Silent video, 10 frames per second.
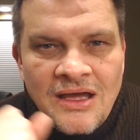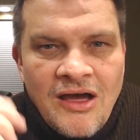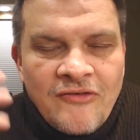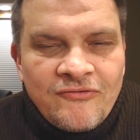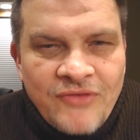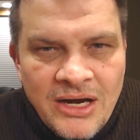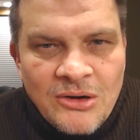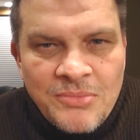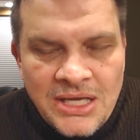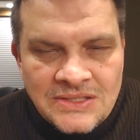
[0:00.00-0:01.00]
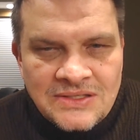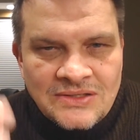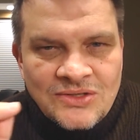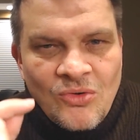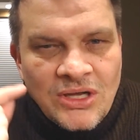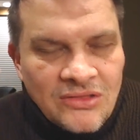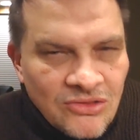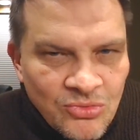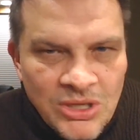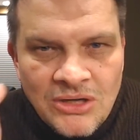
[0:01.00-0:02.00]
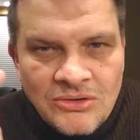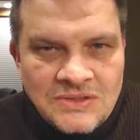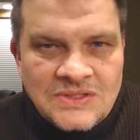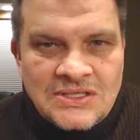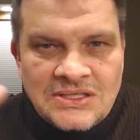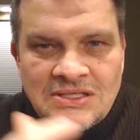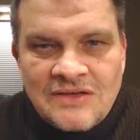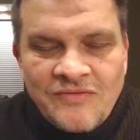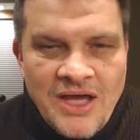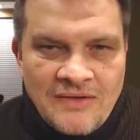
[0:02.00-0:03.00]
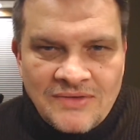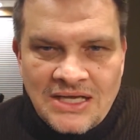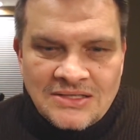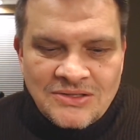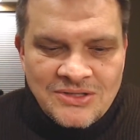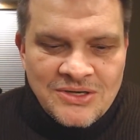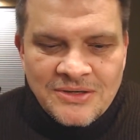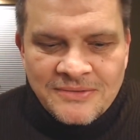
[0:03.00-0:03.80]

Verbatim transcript: a fire base that's going 365 days a year.